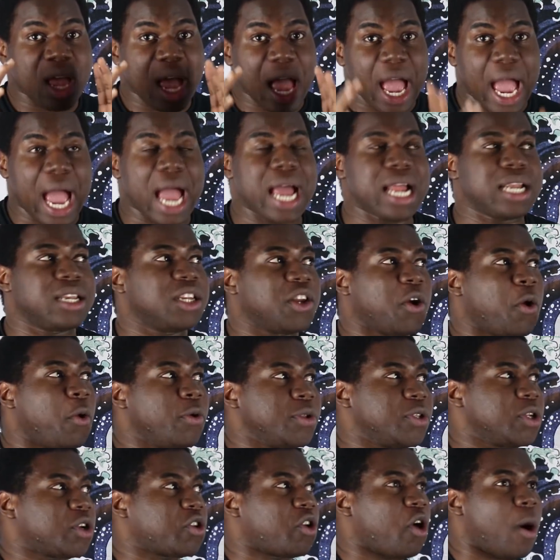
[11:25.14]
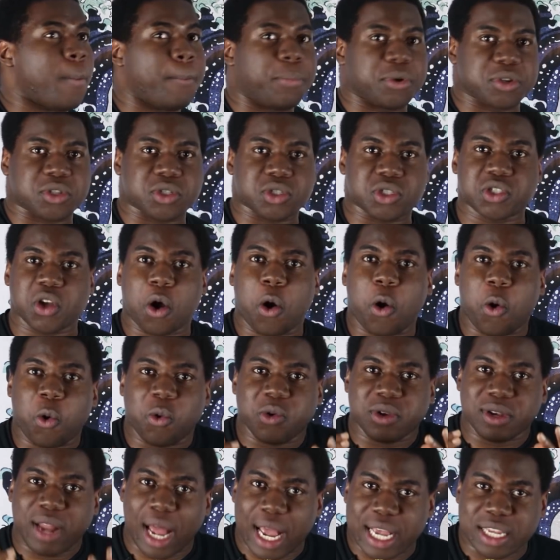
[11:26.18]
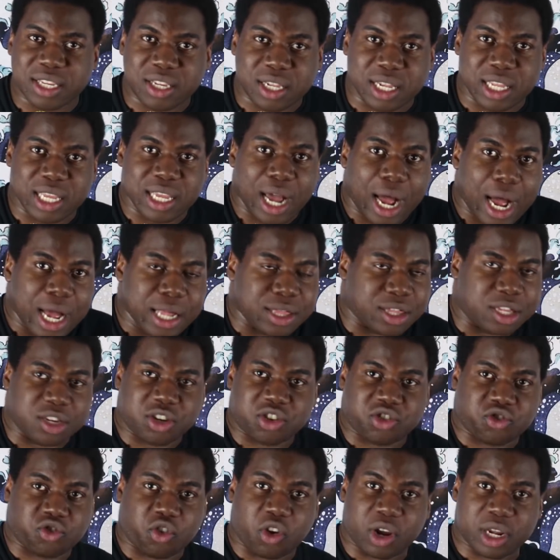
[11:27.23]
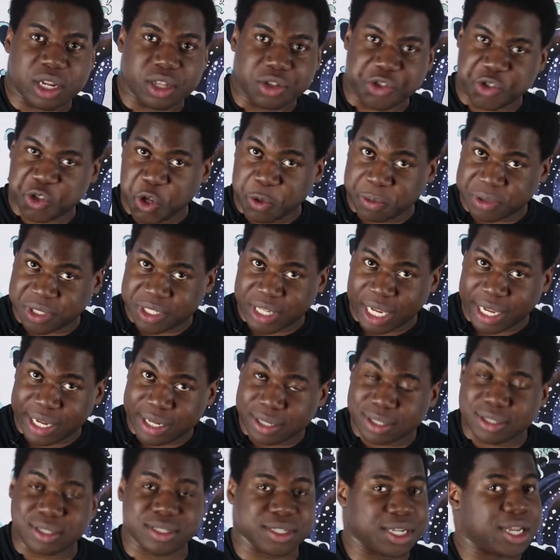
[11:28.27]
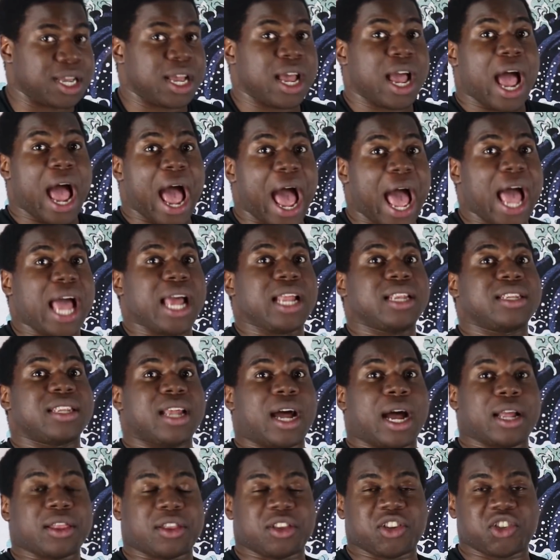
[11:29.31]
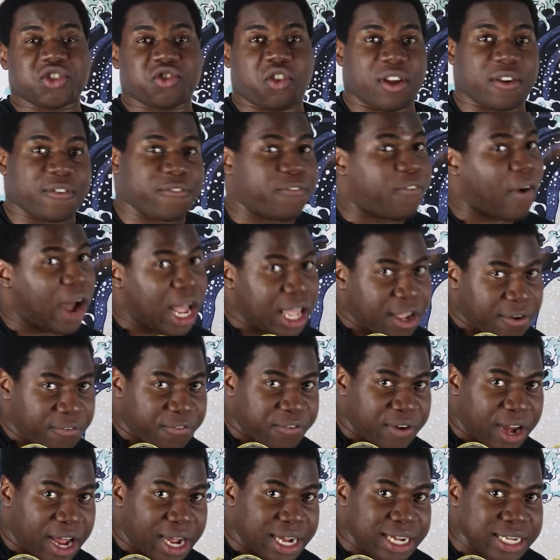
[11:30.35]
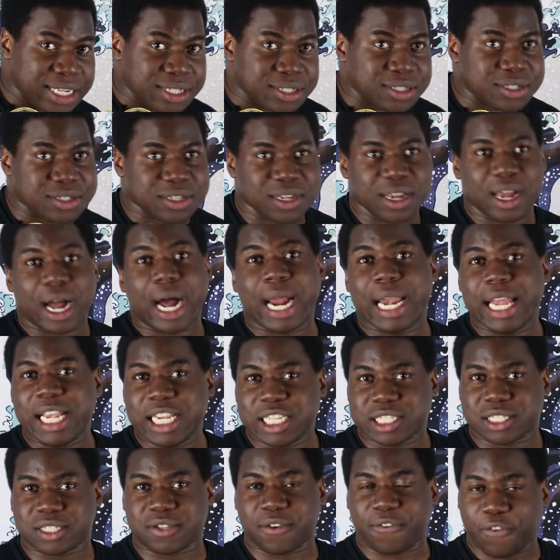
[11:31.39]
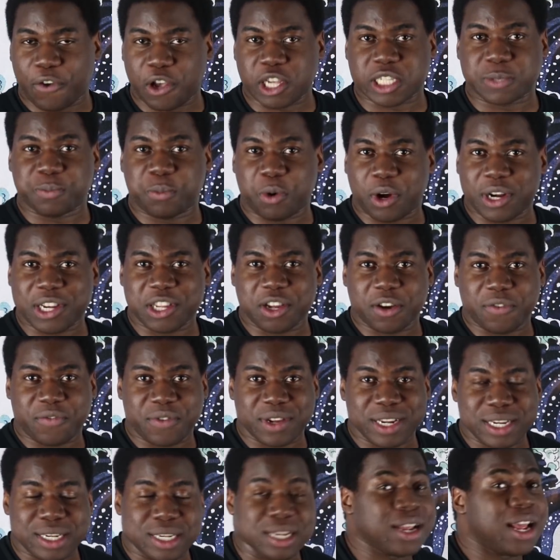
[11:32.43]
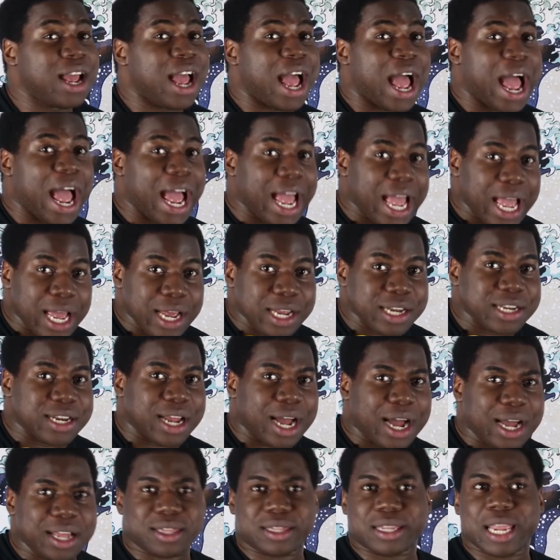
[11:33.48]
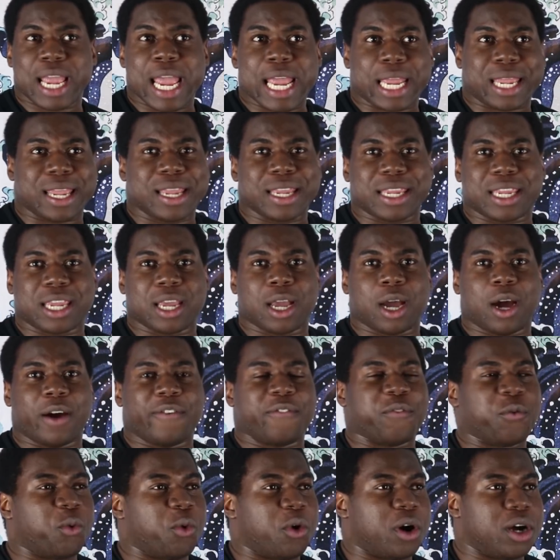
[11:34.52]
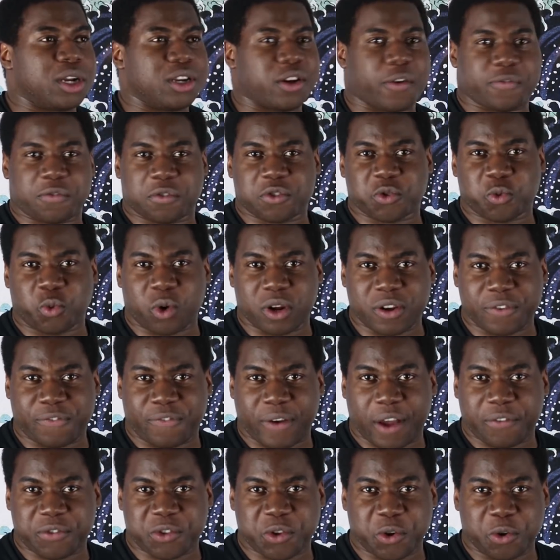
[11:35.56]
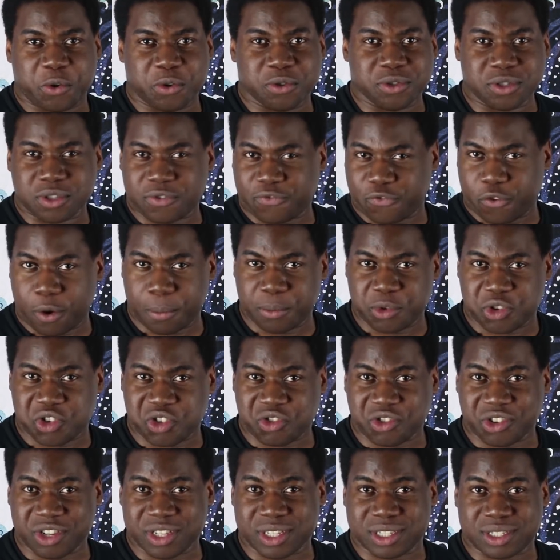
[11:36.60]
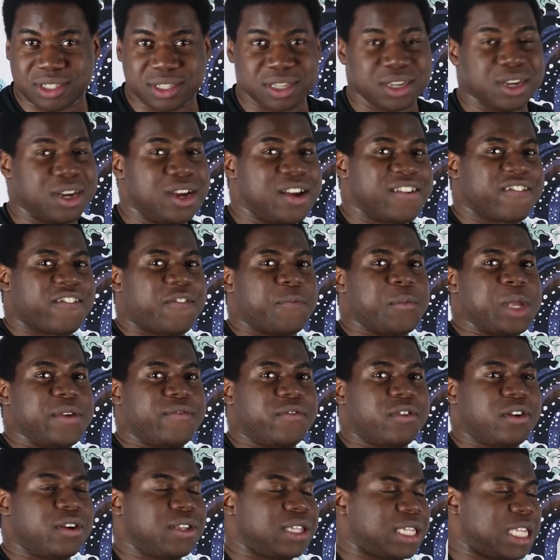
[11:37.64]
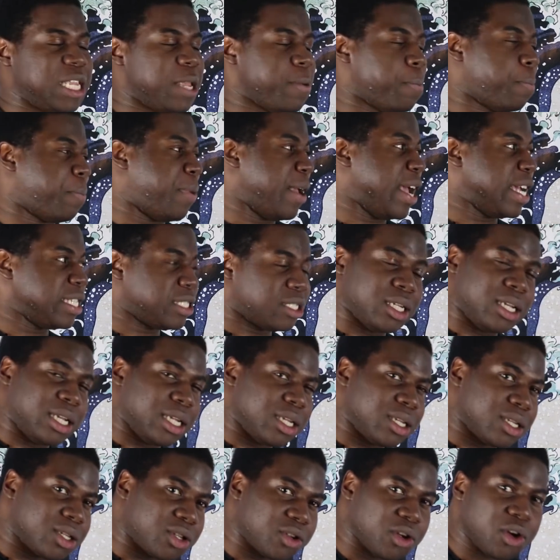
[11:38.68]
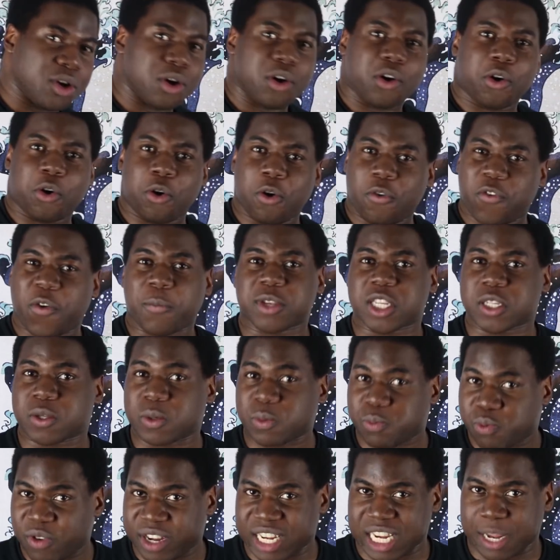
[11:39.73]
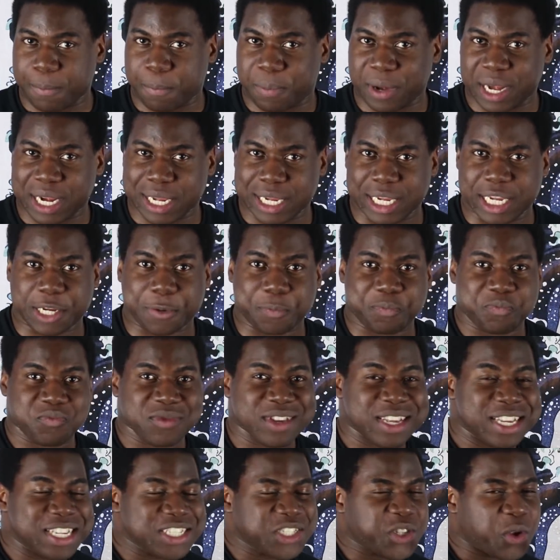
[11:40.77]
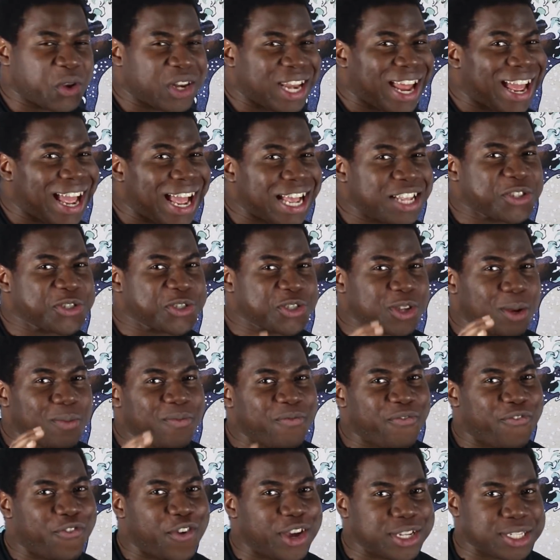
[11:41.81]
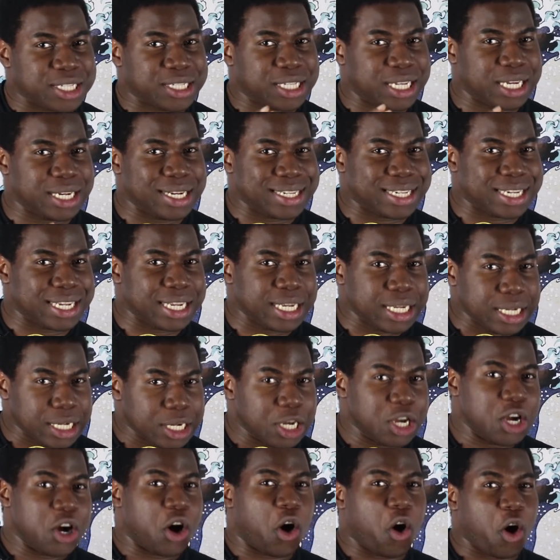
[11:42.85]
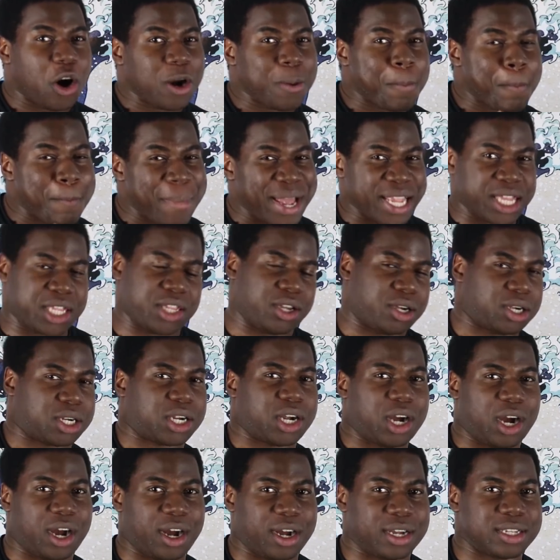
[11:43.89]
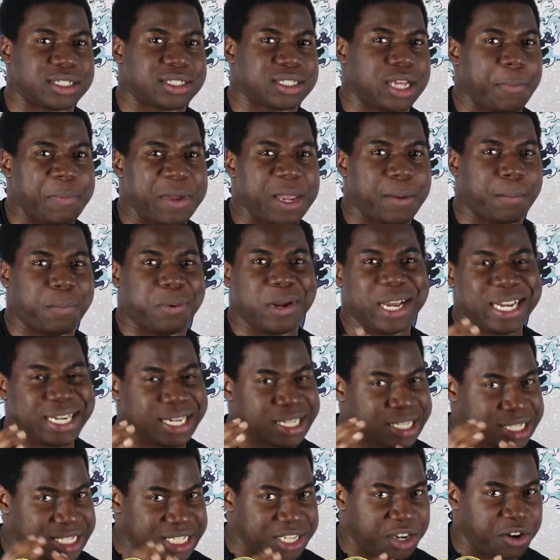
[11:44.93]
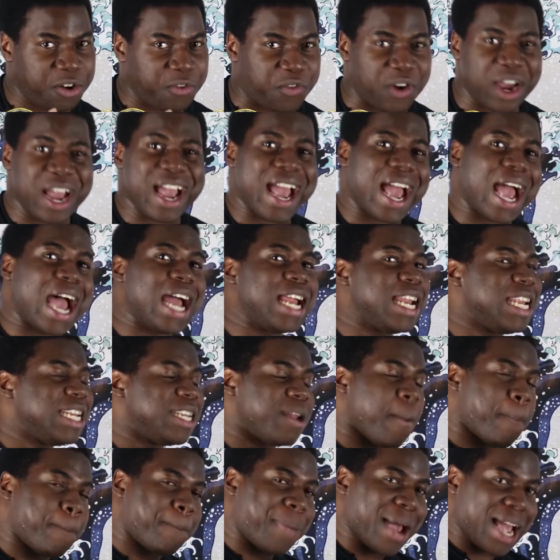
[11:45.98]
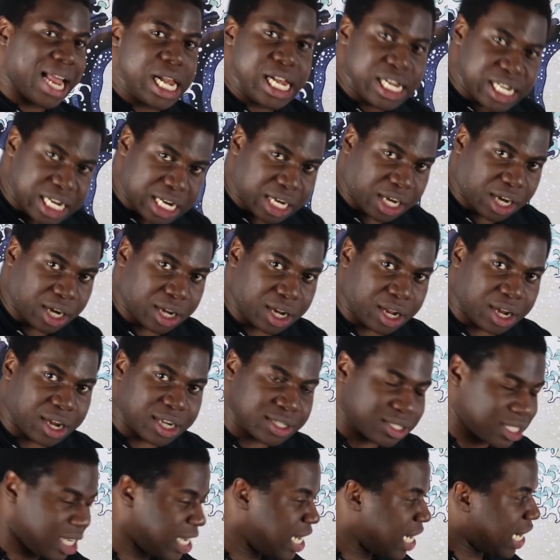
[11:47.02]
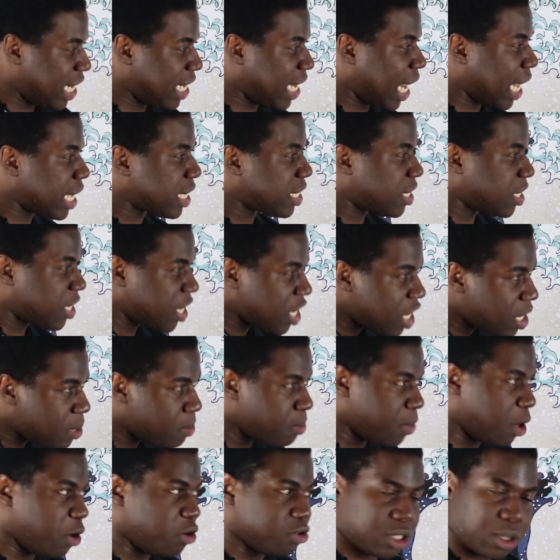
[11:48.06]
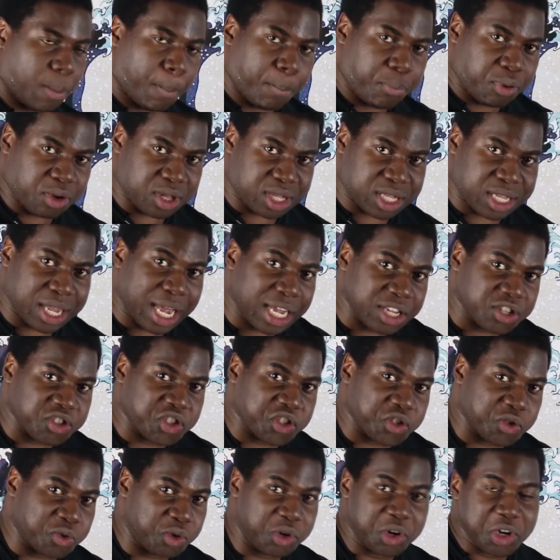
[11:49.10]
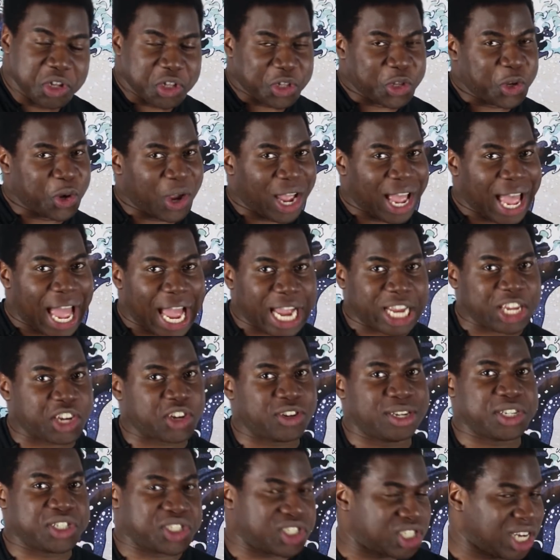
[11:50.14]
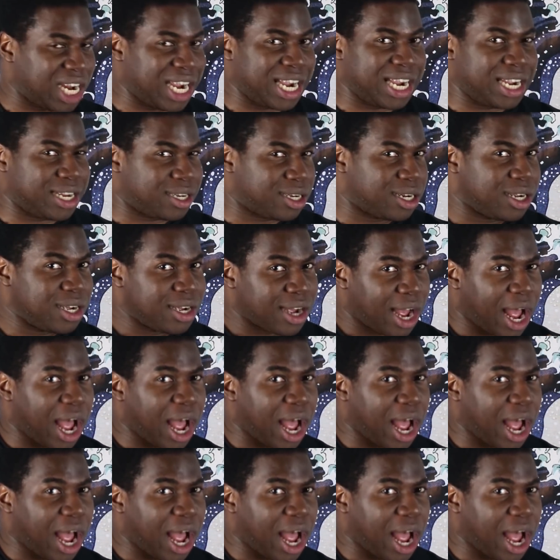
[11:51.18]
And it also combos so nicely at destroying Doomsayers and at destroying Fireflies, at least the first body of it, and at taking care of one of those 1/5 tones from Druids, from either the Pestilent or from Spreading Plague. So it has some versatility on meta cards that are being played itself, and in the Paladin class, it has the most potential to actually shine.